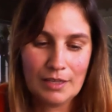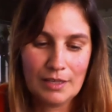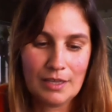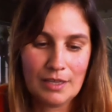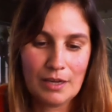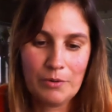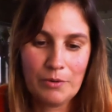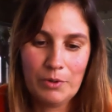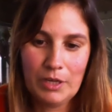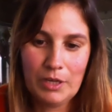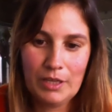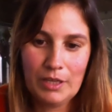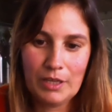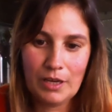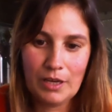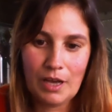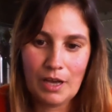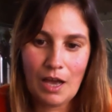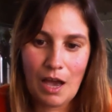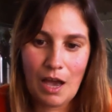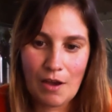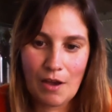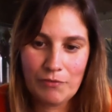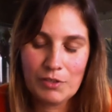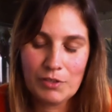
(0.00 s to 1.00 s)
arena
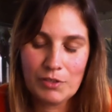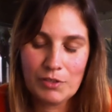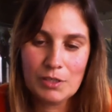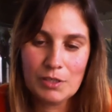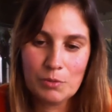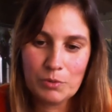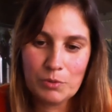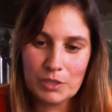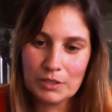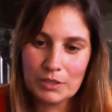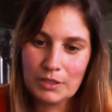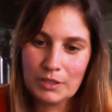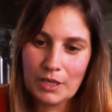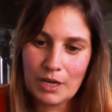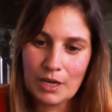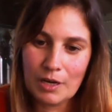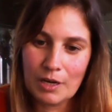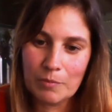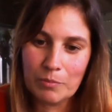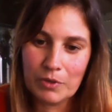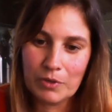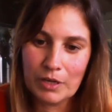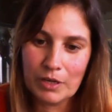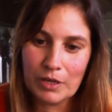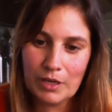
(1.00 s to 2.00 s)
after the World
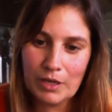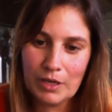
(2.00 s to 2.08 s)
Cup,